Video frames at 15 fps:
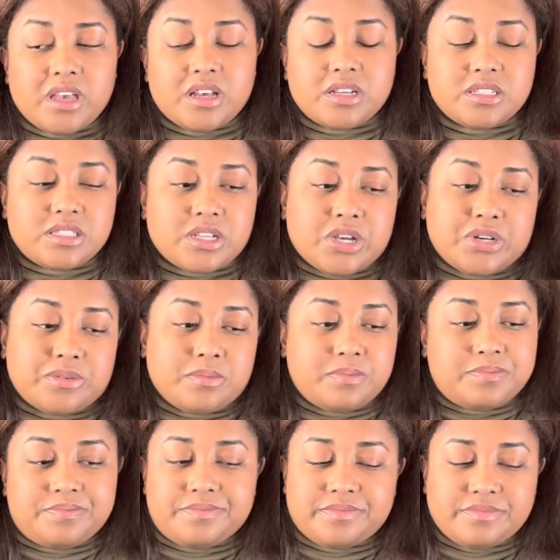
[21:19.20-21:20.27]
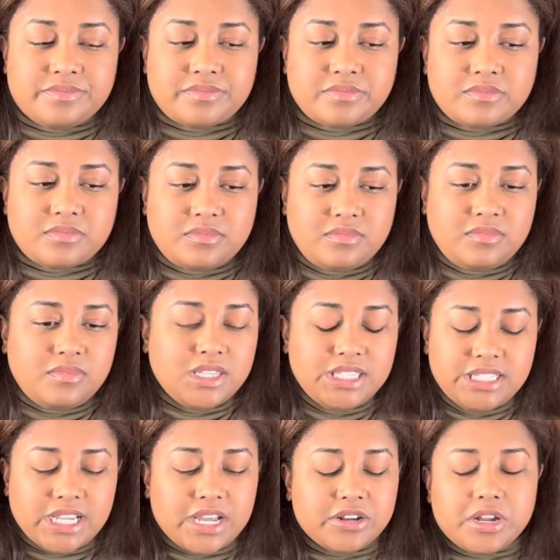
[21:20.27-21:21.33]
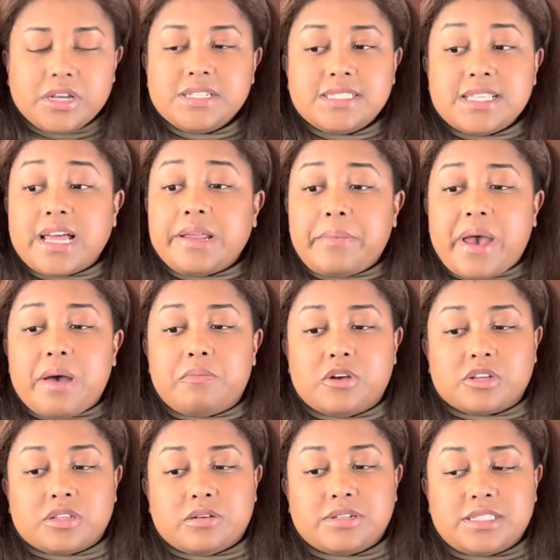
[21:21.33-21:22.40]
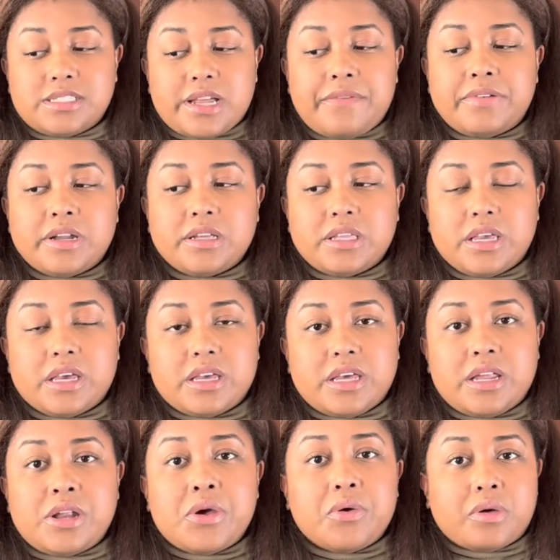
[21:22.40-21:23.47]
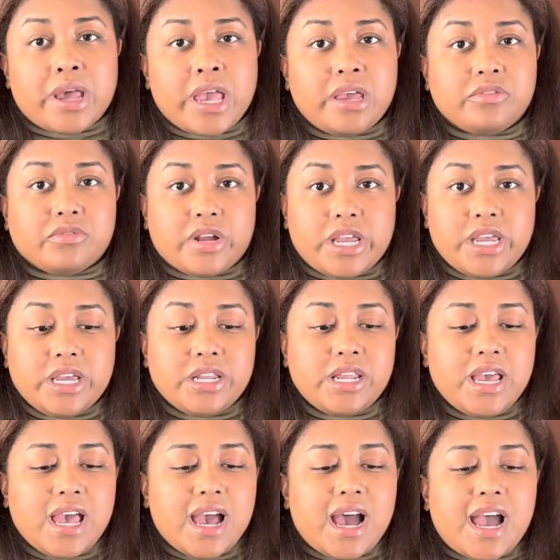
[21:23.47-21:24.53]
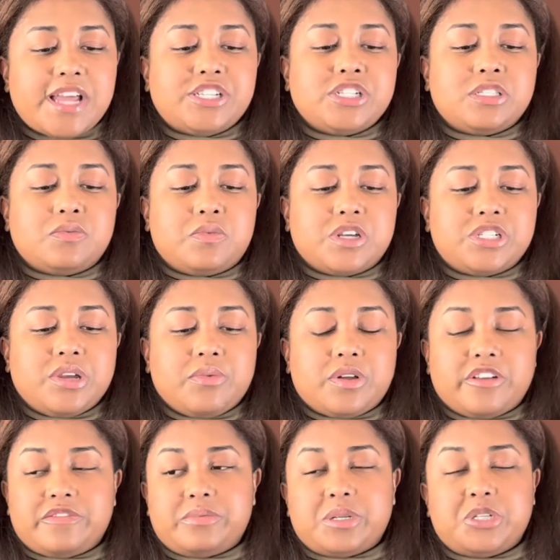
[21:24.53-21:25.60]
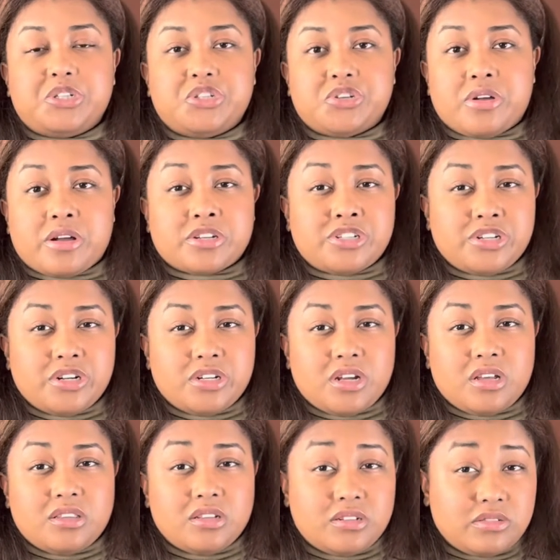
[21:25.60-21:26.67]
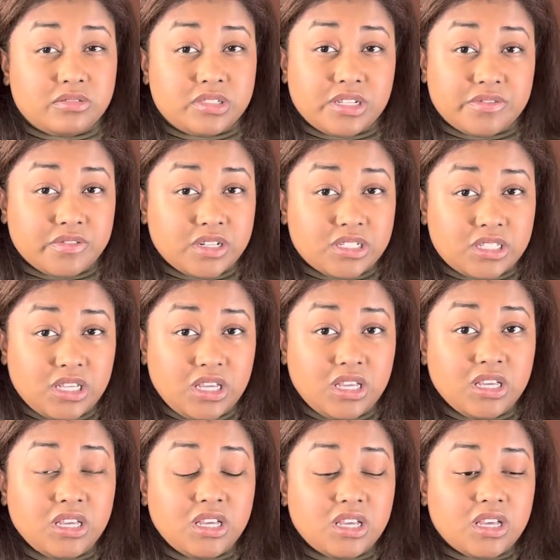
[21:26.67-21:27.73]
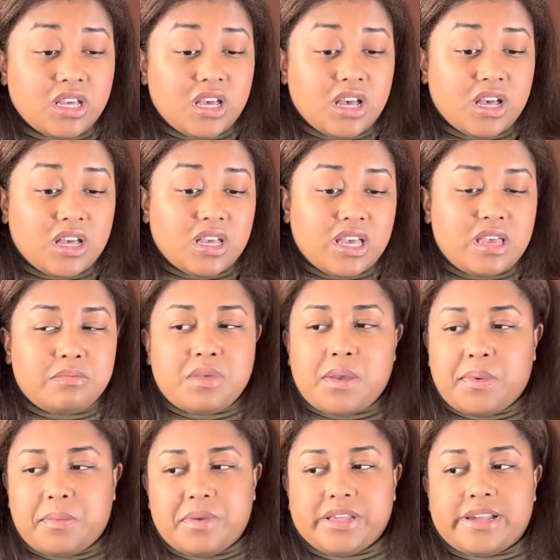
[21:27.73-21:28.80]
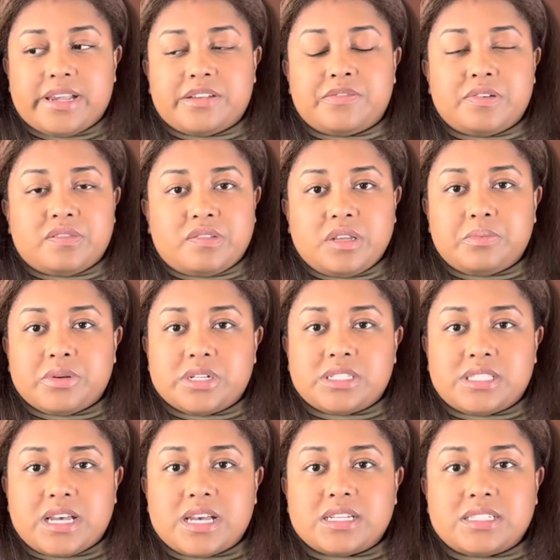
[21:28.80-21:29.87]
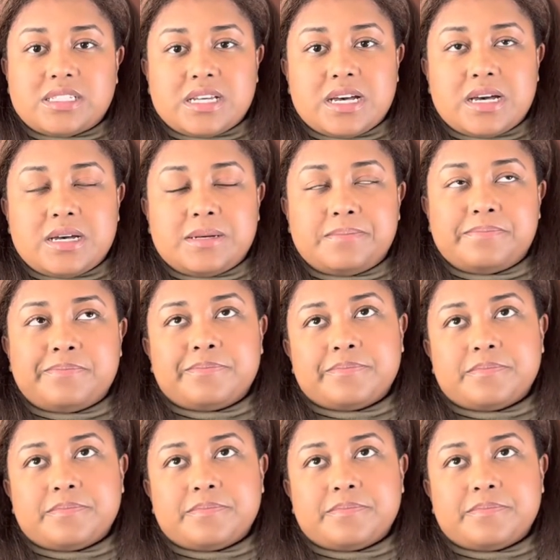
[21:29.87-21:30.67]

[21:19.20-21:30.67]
So, I don't know. It's not a bad book though. It's definitely an okay read. I just wish it would have been structured a little differently and maybe be like 50% um